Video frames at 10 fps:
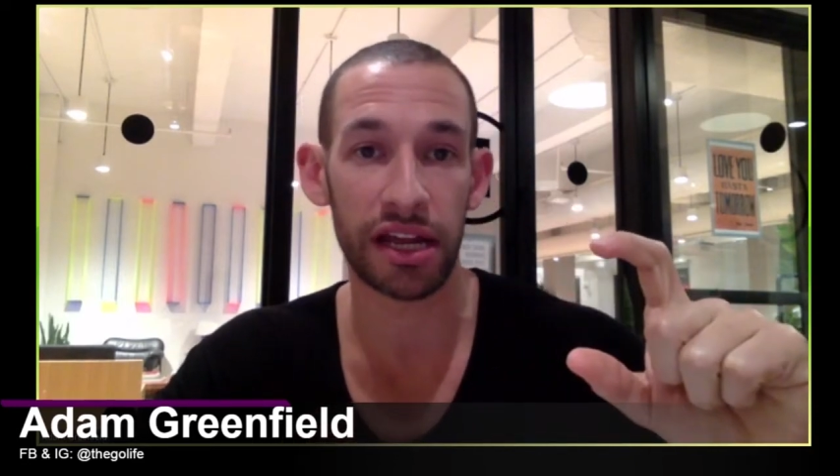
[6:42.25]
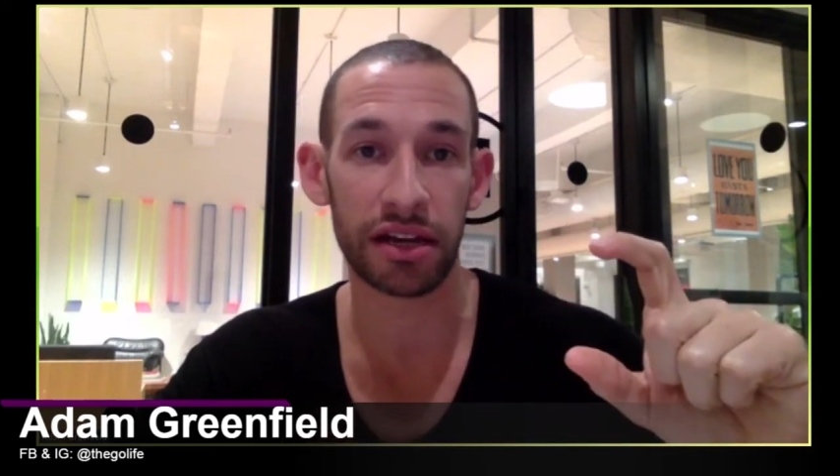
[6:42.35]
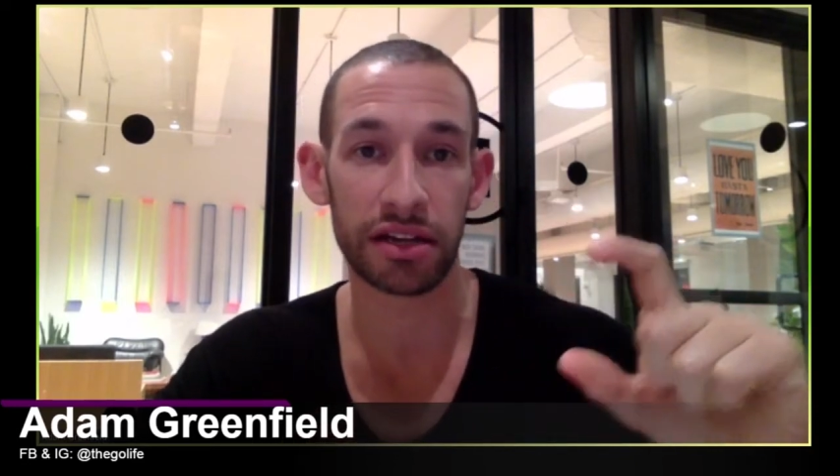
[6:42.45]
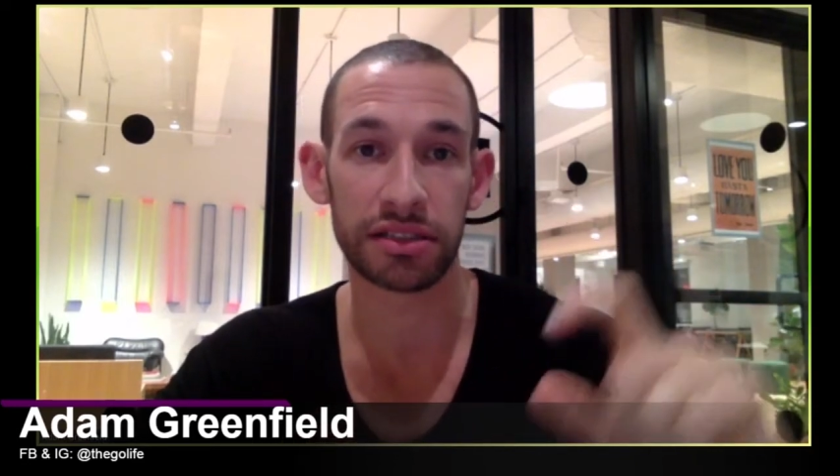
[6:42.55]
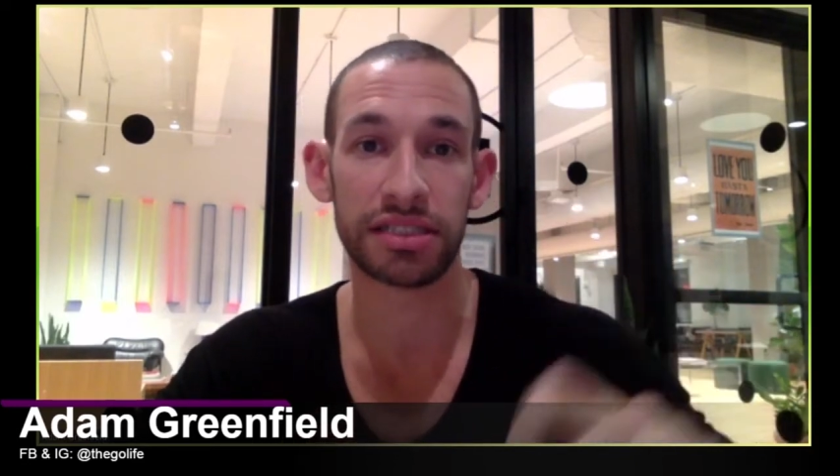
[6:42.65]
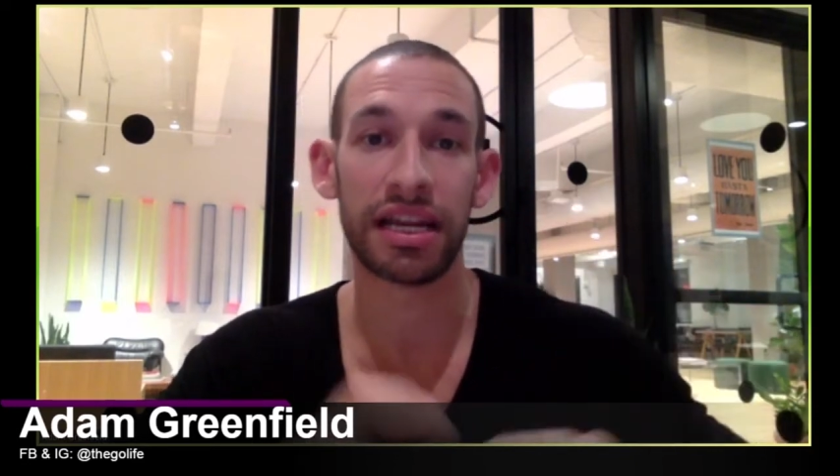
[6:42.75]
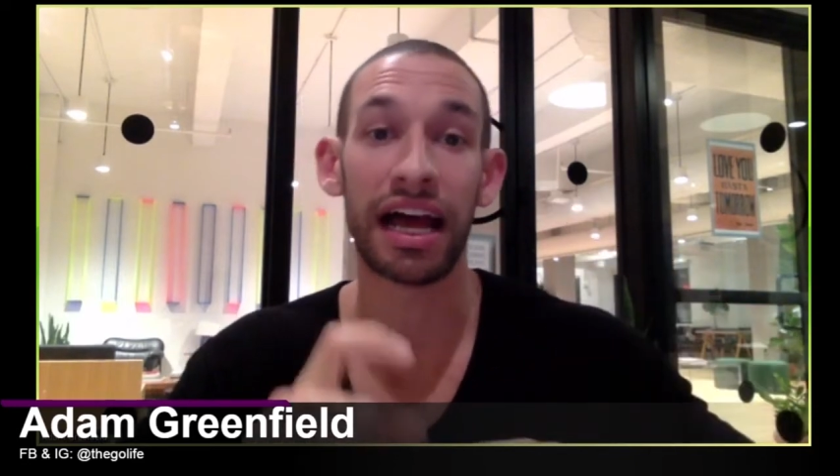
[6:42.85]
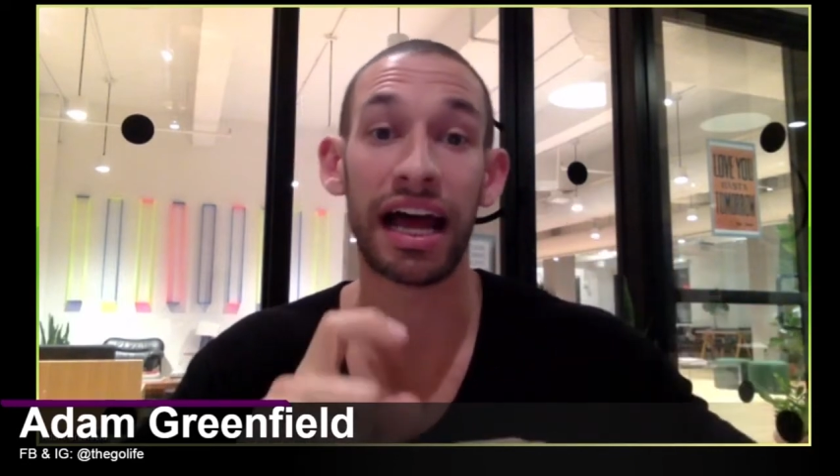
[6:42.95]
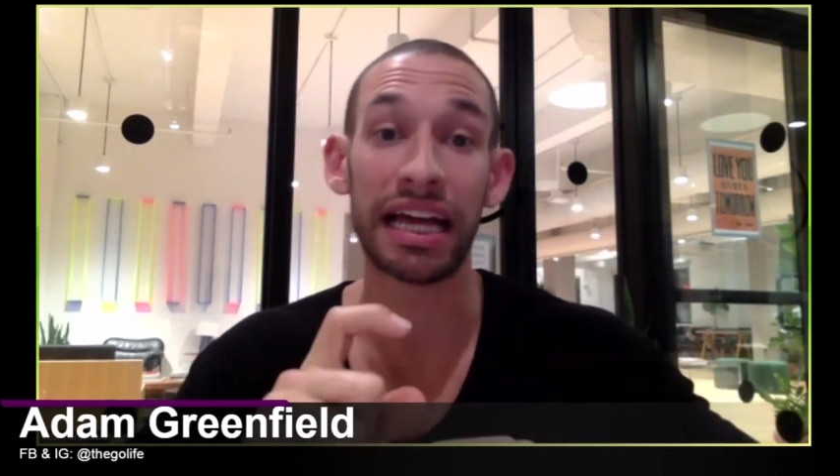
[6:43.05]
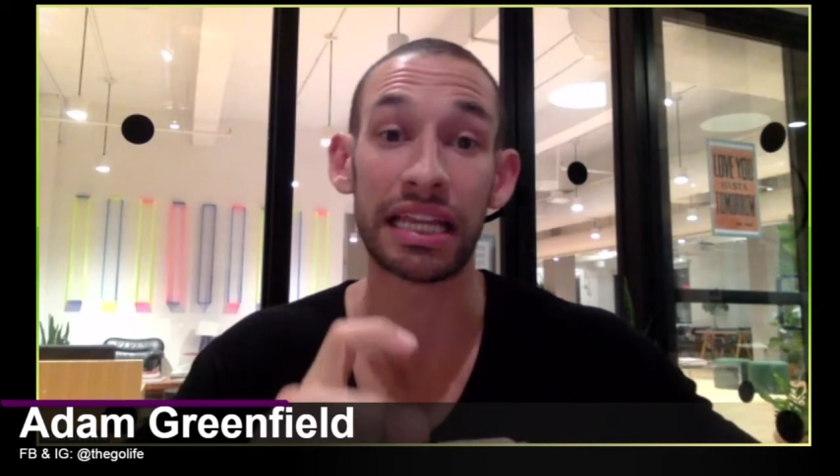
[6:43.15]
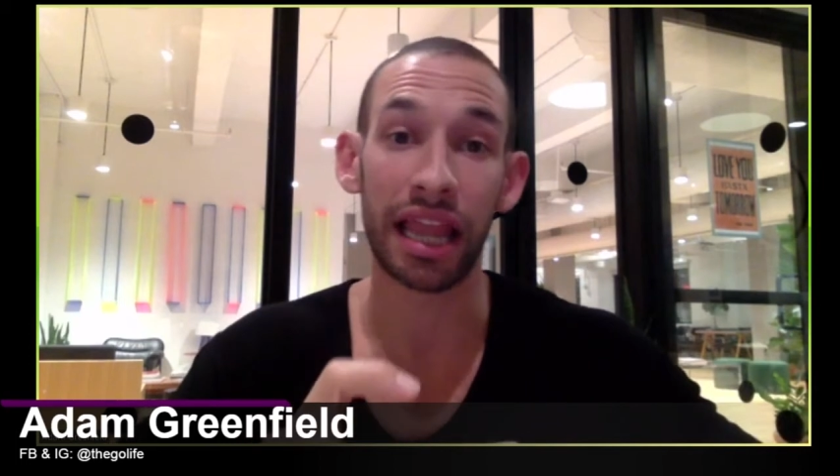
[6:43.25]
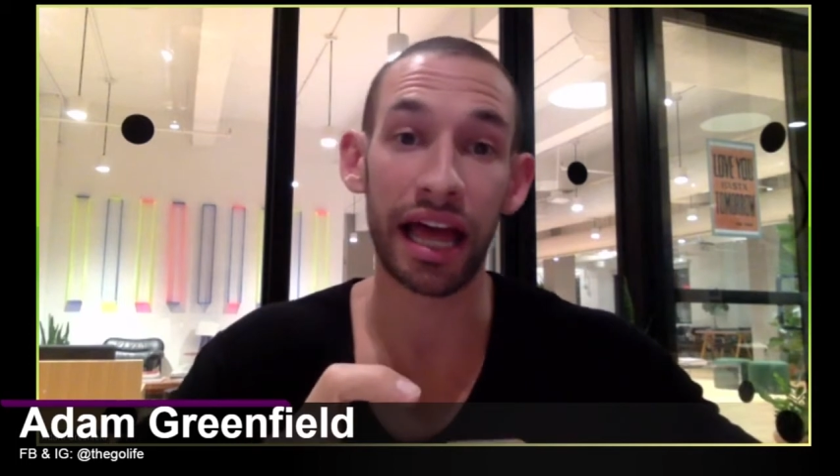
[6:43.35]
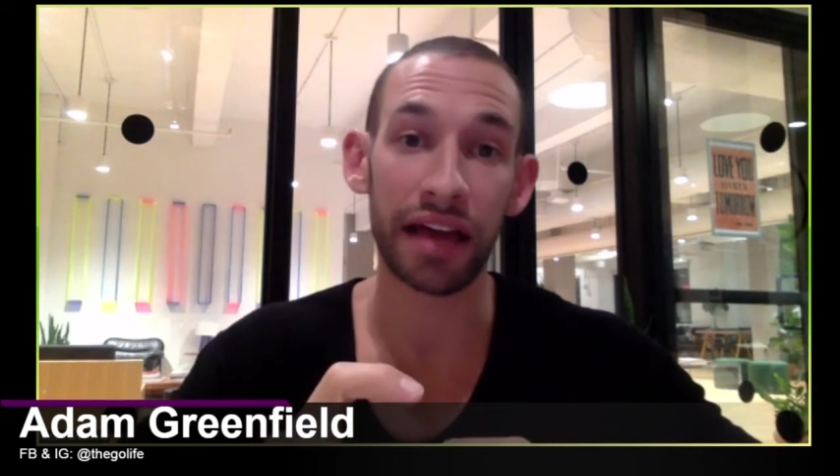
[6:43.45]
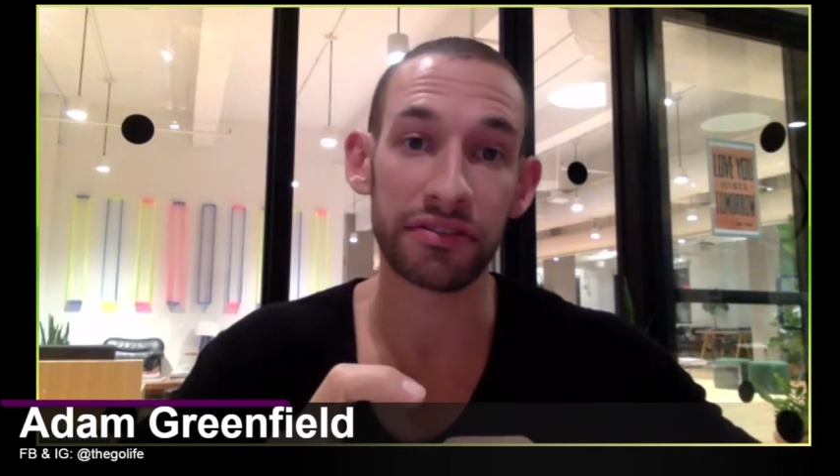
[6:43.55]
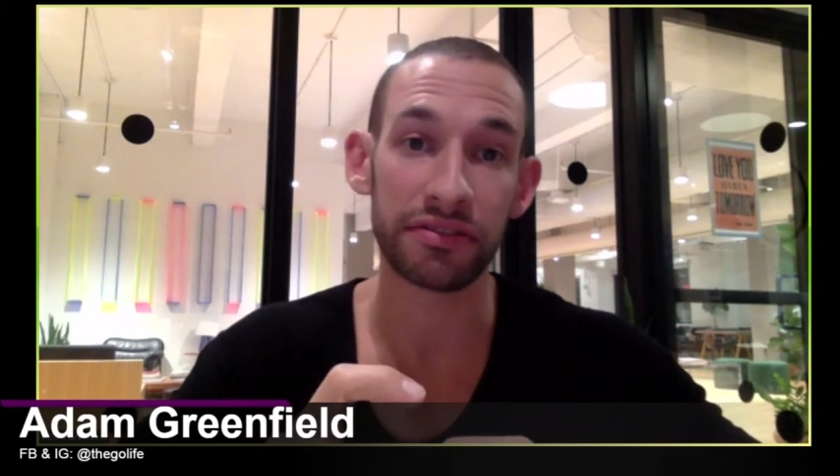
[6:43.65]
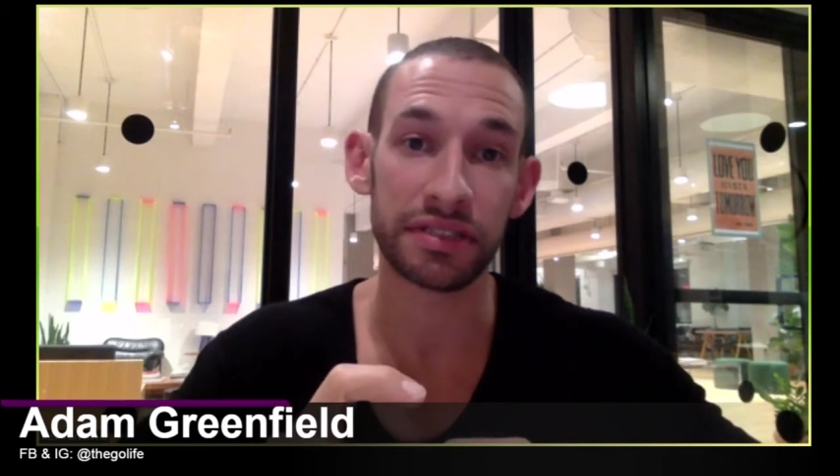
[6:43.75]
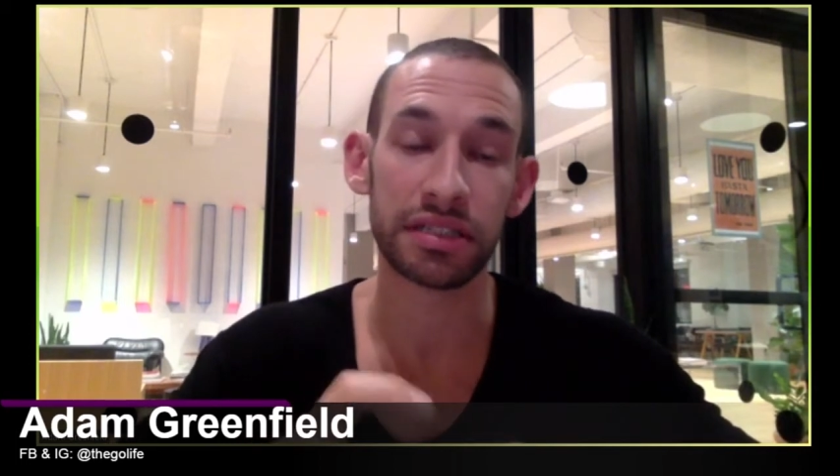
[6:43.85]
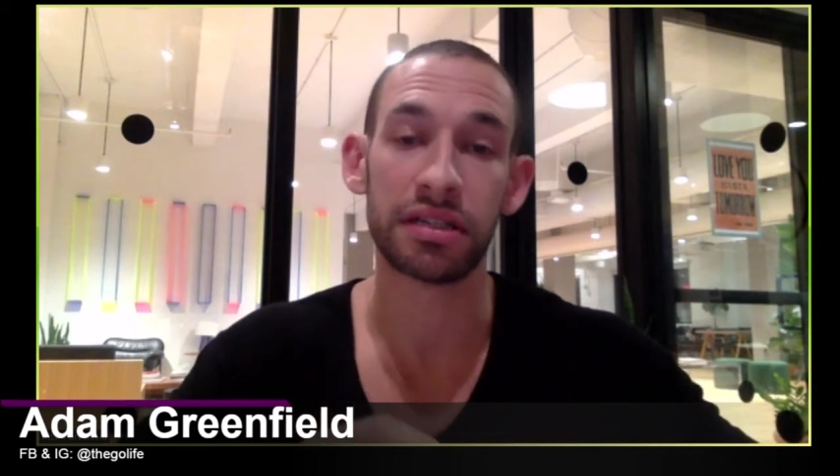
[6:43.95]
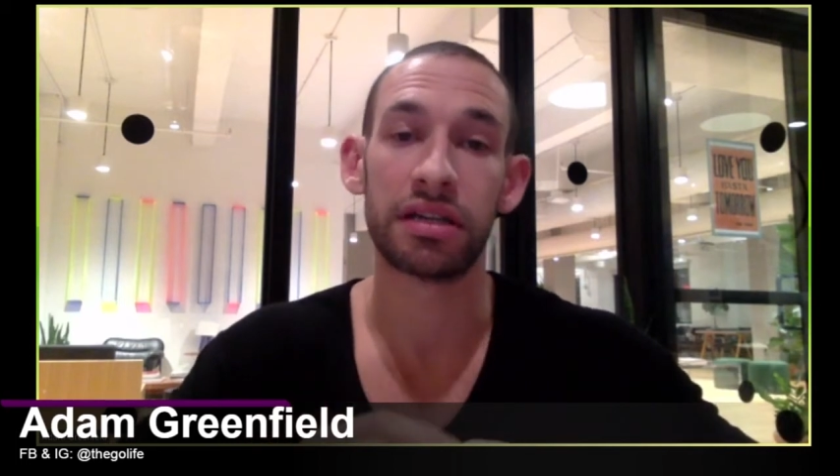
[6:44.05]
years. I left.